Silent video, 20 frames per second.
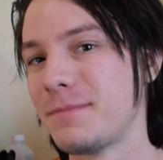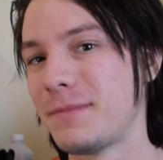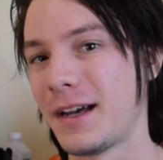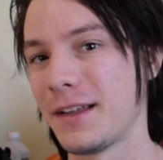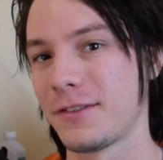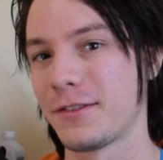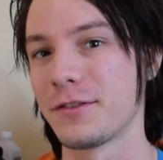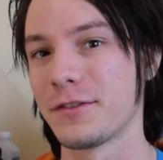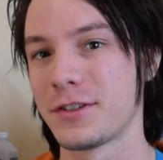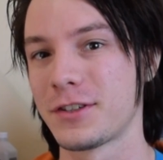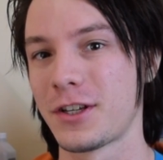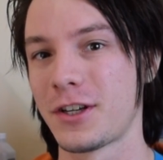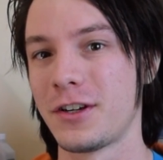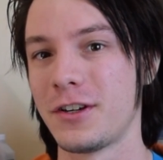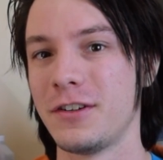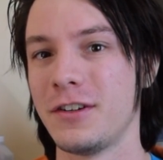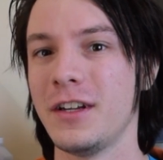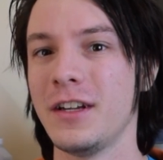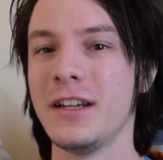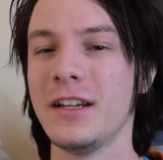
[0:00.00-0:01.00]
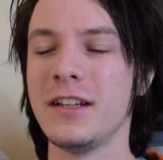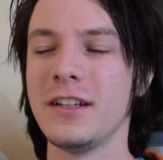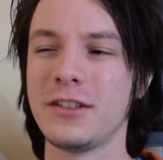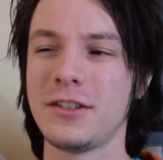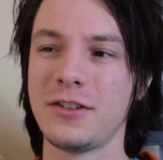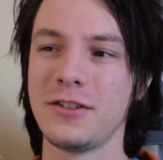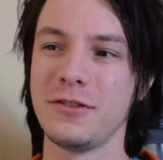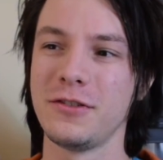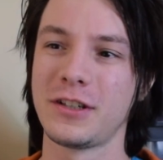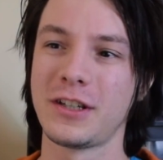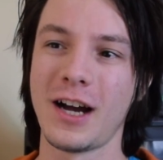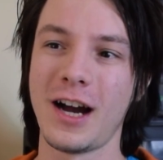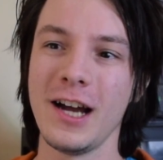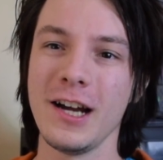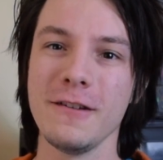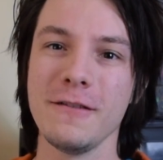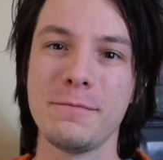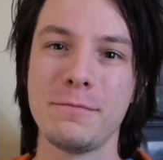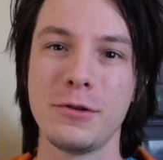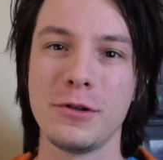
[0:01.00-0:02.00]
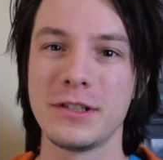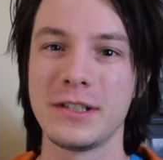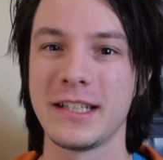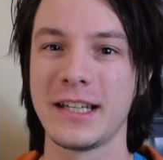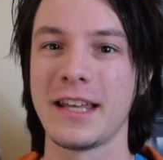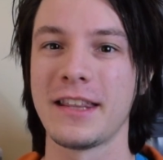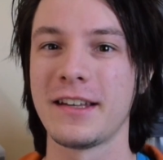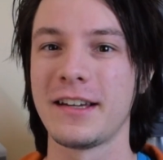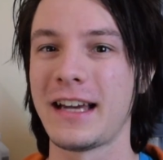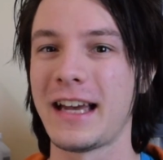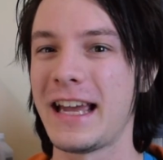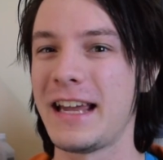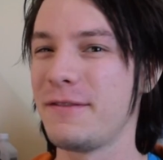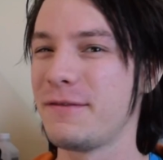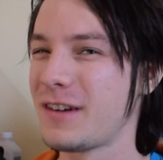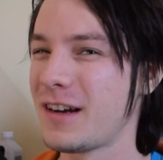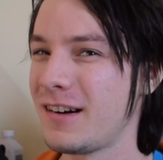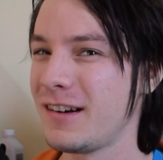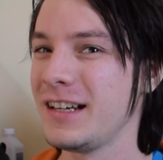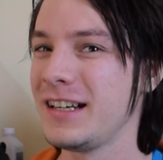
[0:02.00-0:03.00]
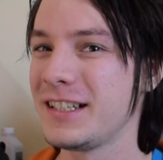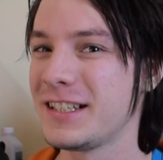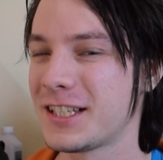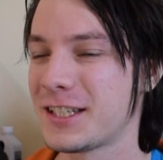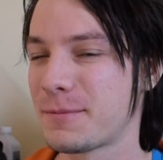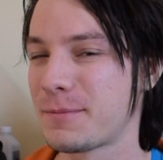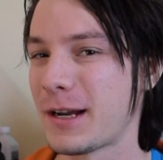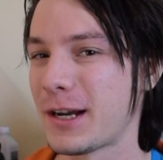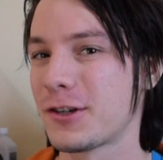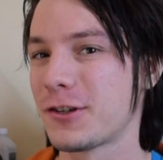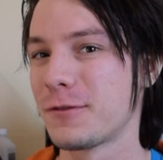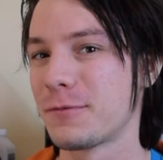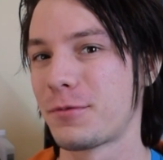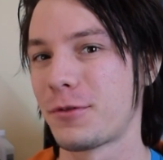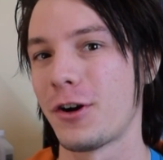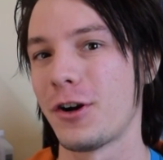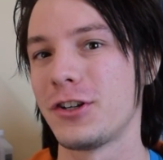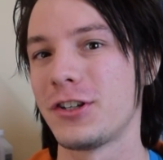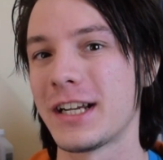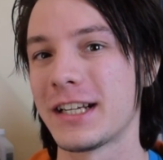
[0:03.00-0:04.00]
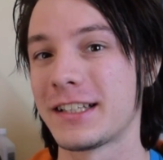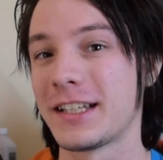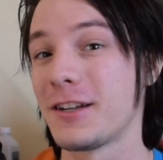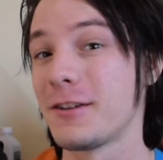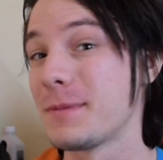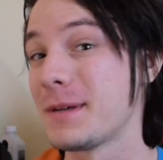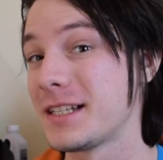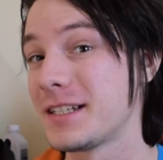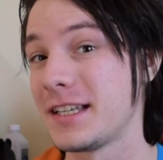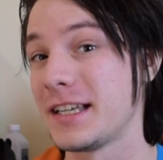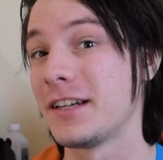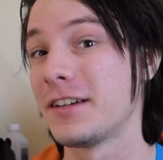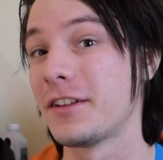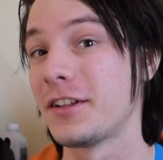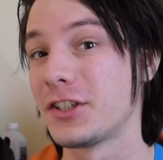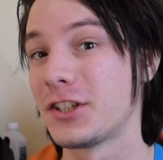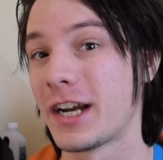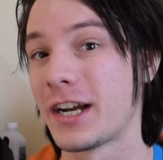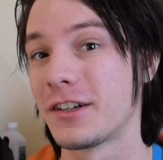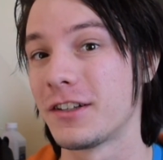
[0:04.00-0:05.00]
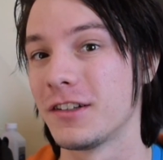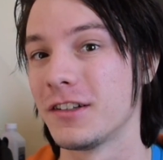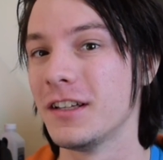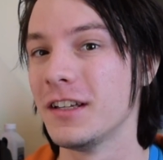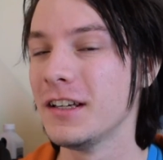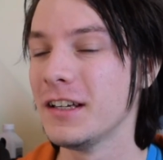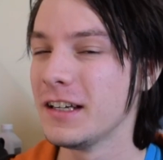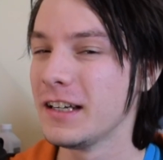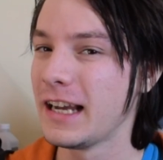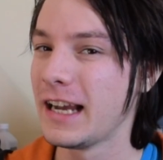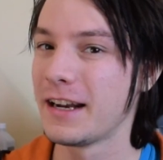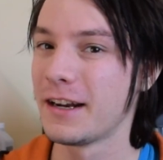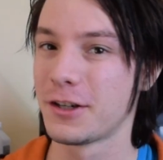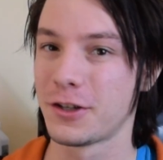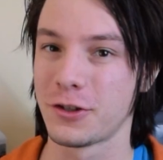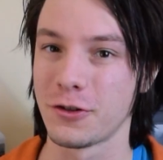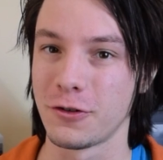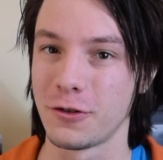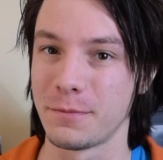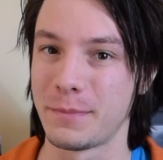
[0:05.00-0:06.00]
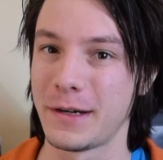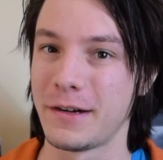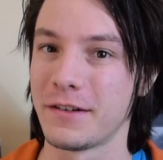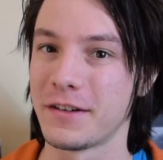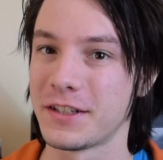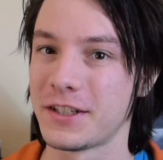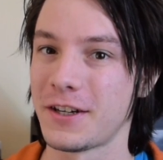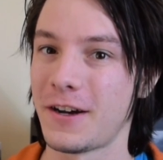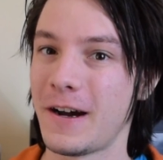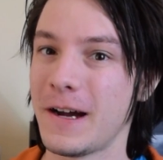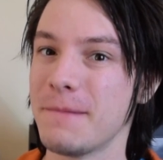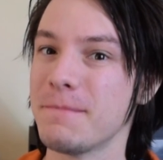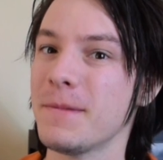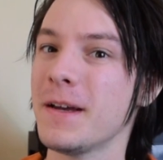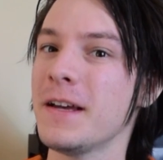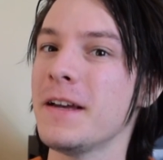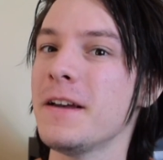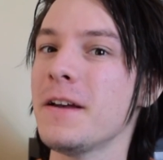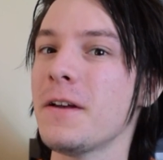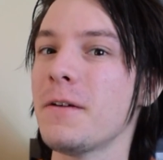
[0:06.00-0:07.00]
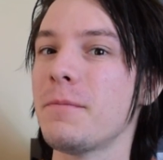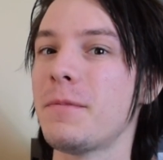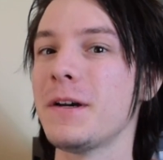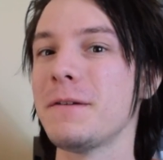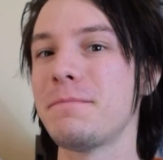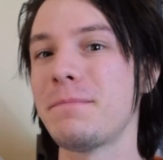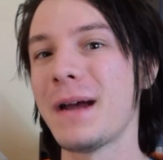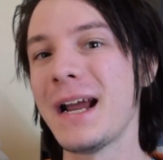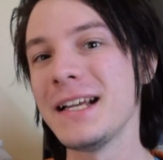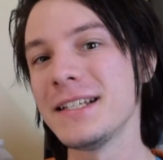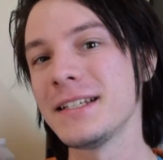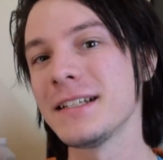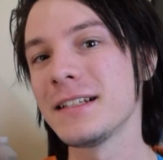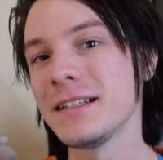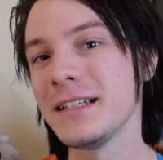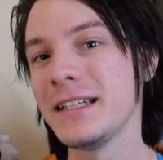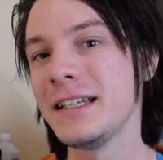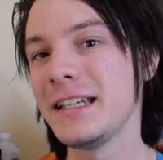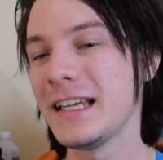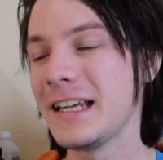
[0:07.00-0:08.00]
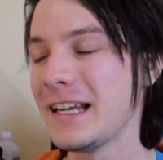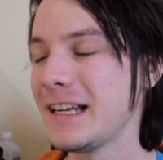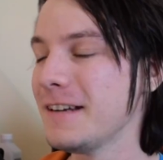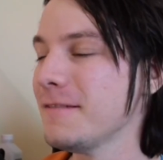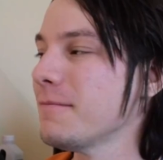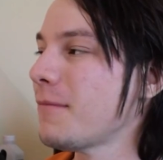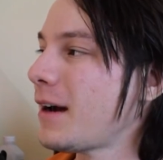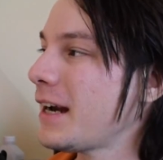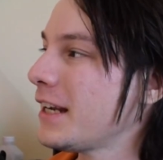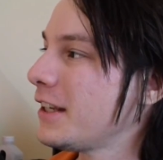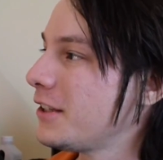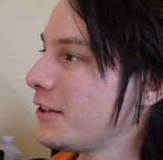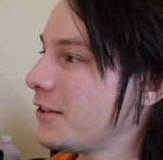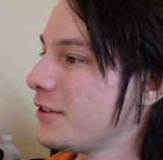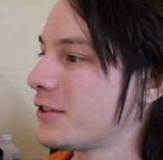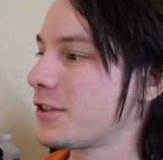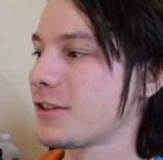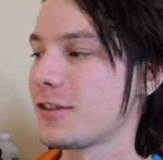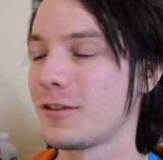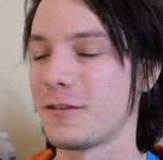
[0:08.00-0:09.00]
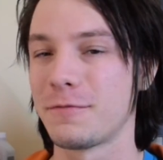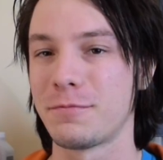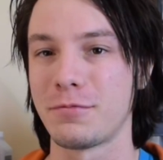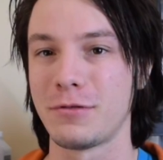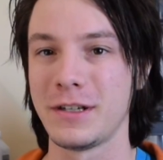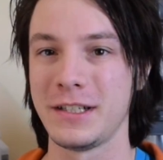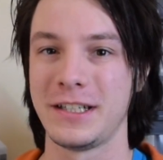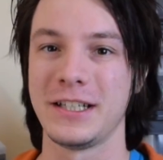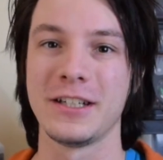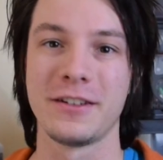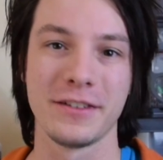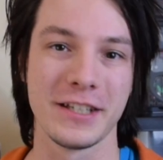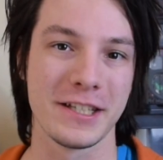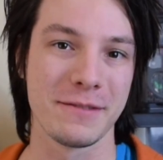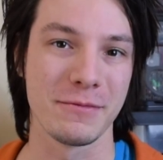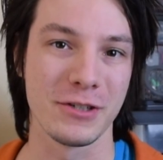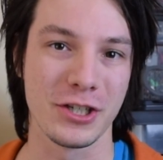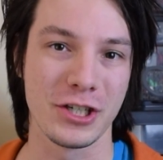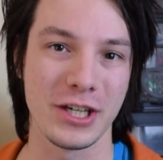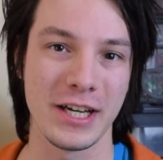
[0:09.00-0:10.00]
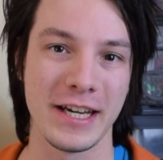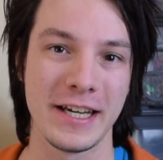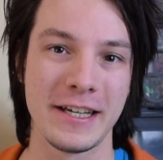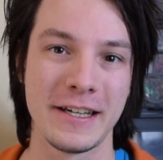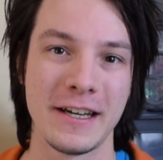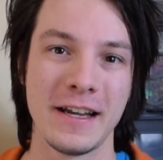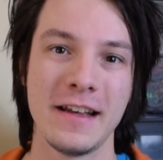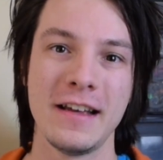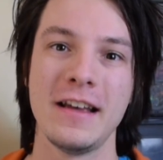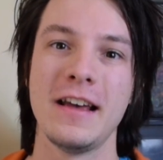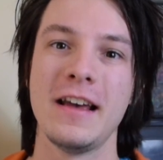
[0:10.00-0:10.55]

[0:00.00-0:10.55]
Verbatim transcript: month or so to kind of put together a very special project that you'll be seeing on the channel in a short period of time. But basically, in my use of printing on this machine,